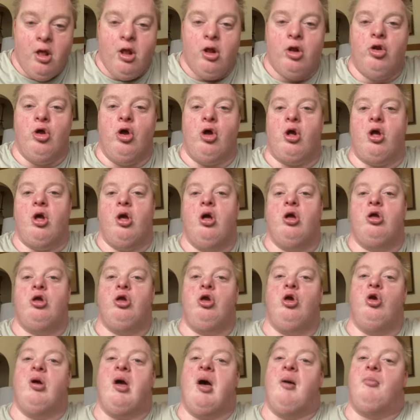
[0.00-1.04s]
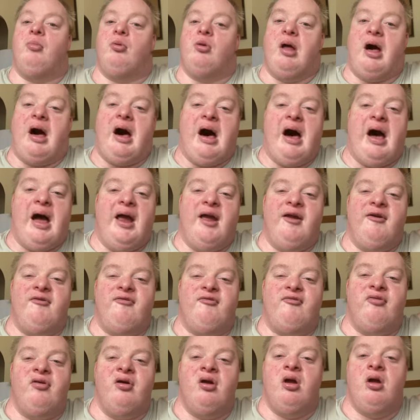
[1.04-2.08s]
look, you have
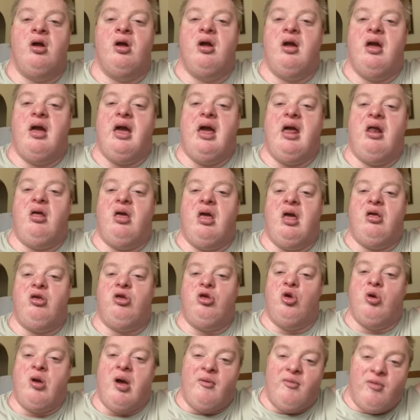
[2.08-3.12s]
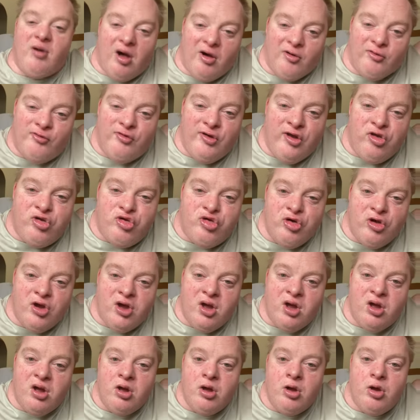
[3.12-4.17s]
life, and you have a
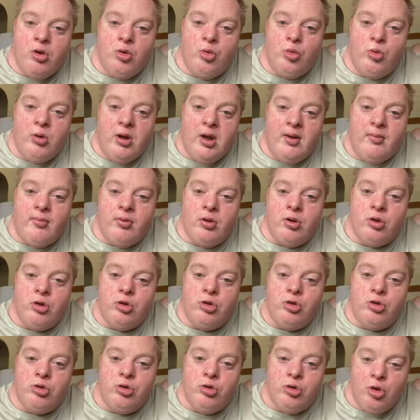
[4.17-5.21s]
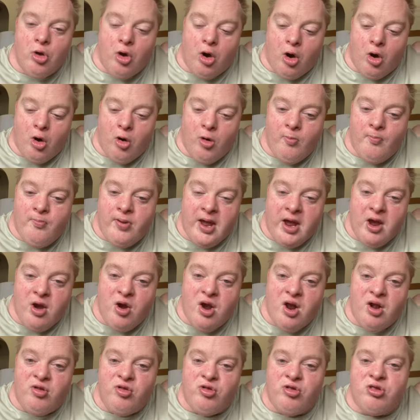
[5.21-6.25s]
future with your own
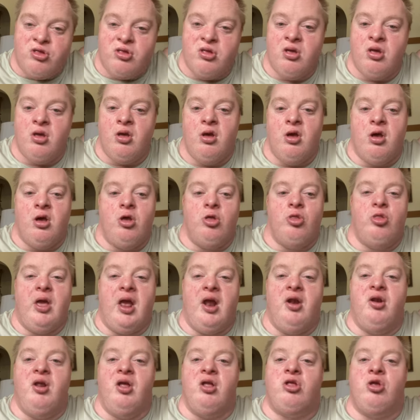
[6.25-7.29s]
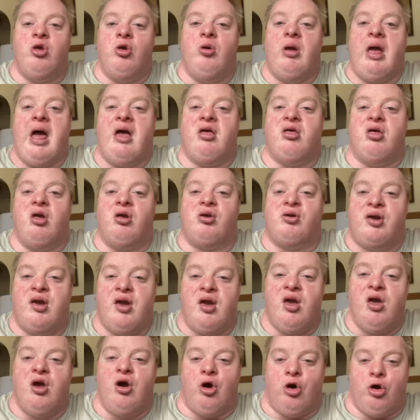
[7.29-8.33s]
parents. They need to actually
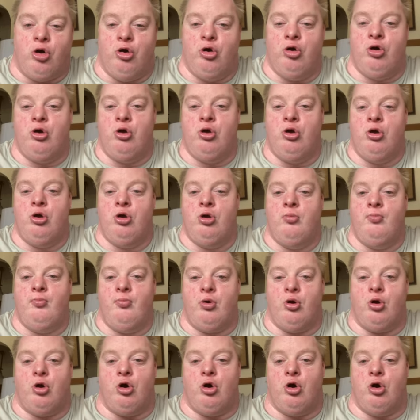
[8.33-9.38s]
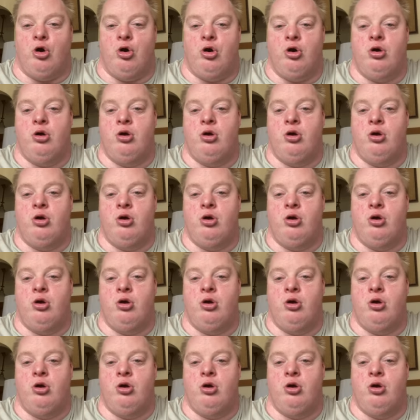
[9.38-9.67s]
care more.